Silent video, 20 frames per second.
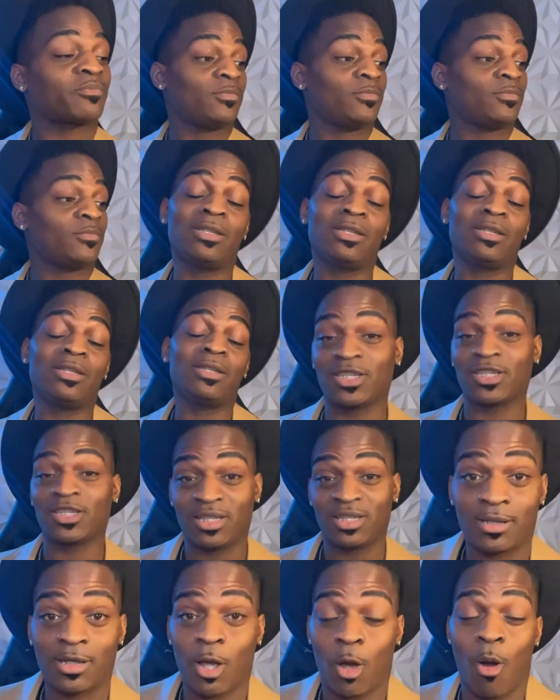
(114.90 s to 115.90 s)
Tasha
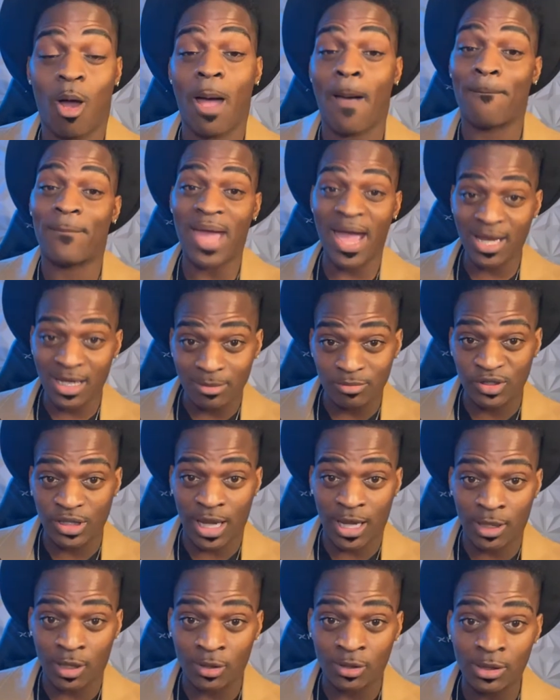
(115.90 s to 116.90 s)
just to go on her backup
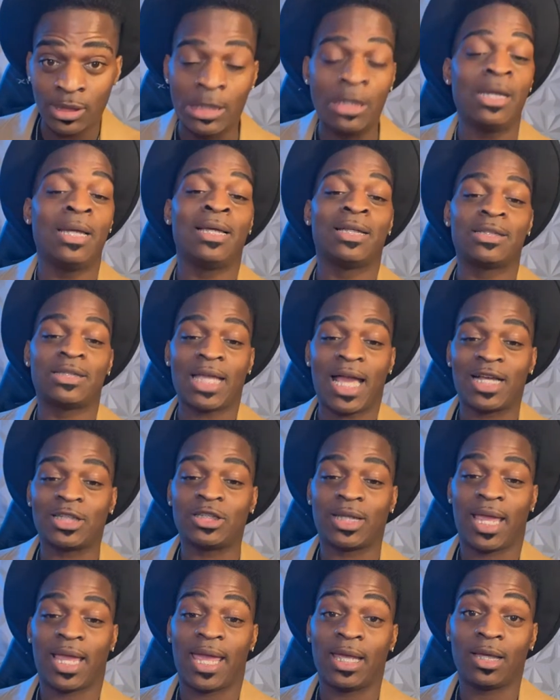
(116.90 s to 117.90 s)
channel,
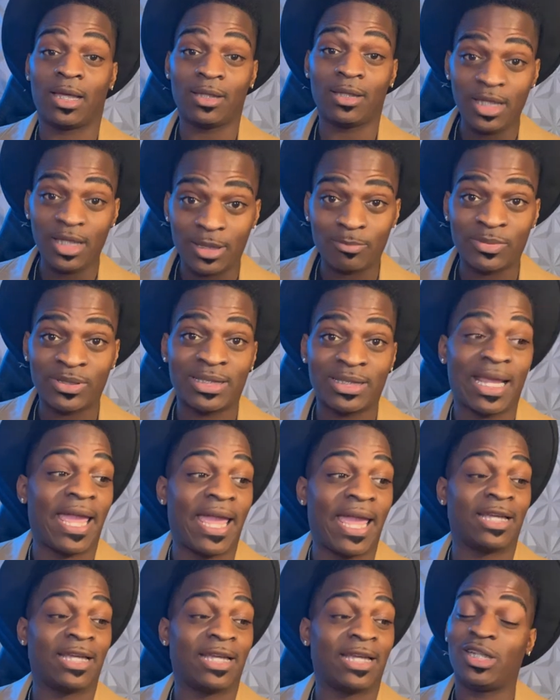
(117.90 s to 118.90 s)
Tasha K Clips,
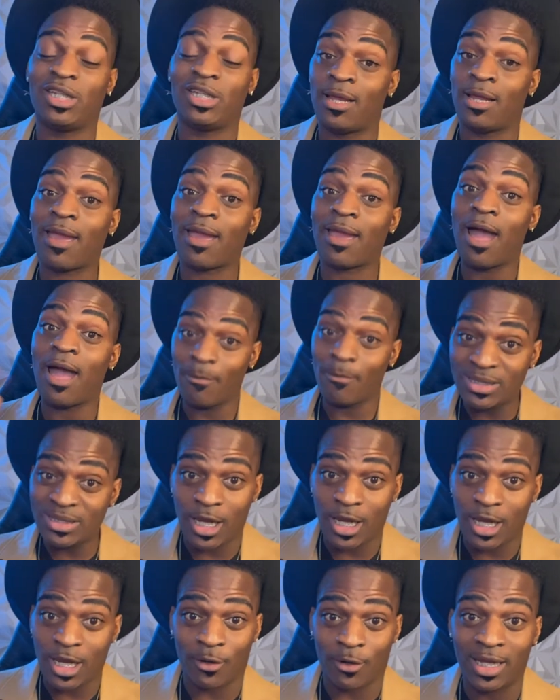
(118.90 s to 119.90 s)
and she did
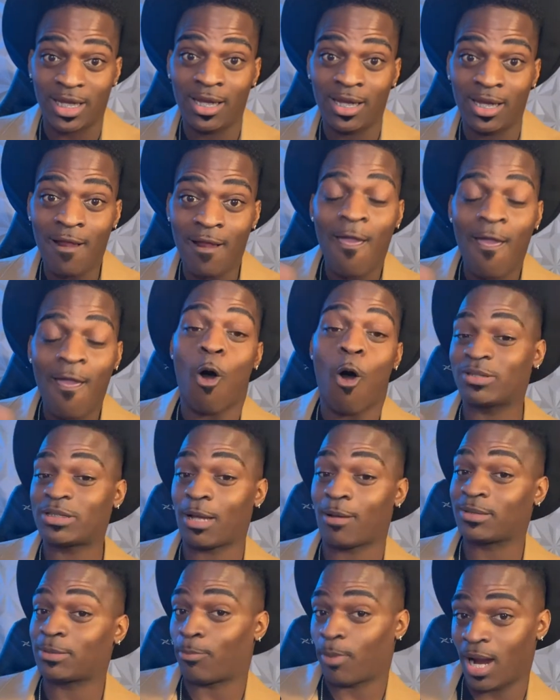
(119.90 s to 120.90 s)
commentary on which
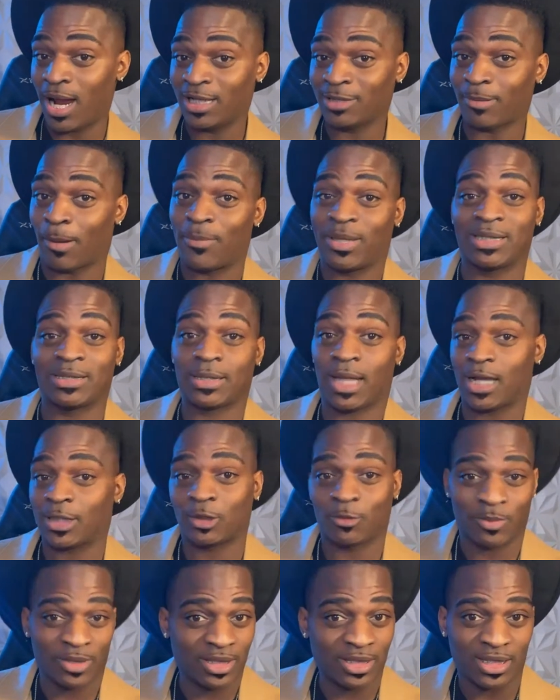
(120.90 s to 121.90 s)
I was surprised by because
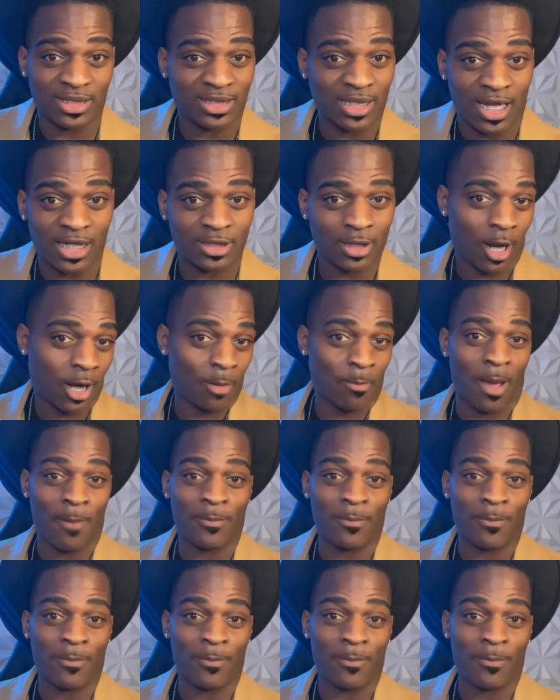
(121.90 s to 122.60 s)
Tasha really doesn't like talk about